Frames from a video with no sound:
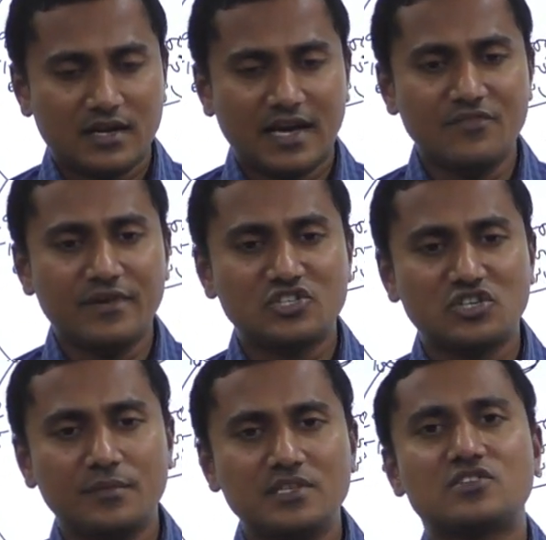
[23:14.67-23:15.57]

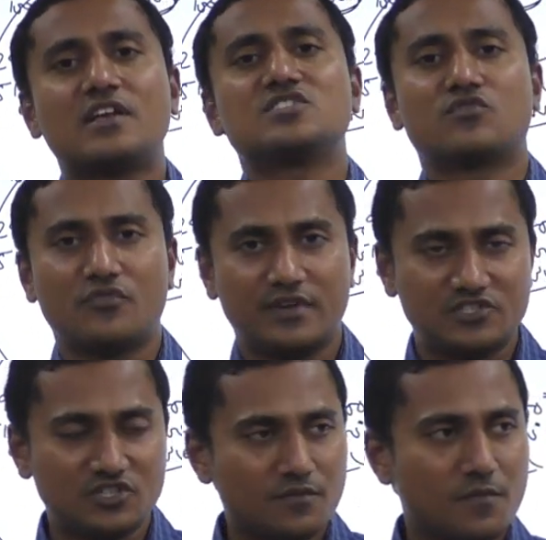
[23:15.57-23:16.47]
convection means transfer of
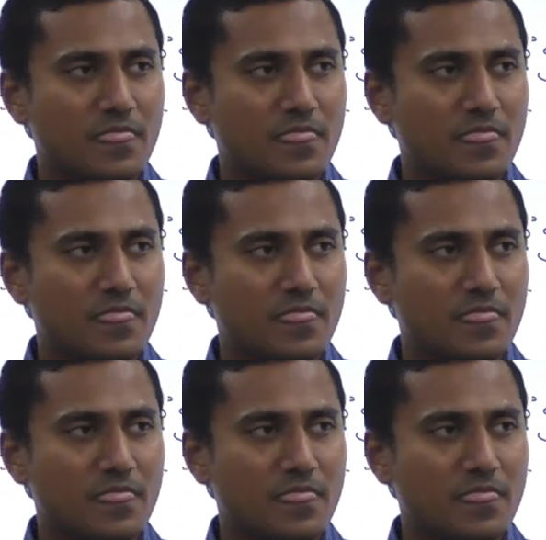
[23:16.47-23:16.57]
heat.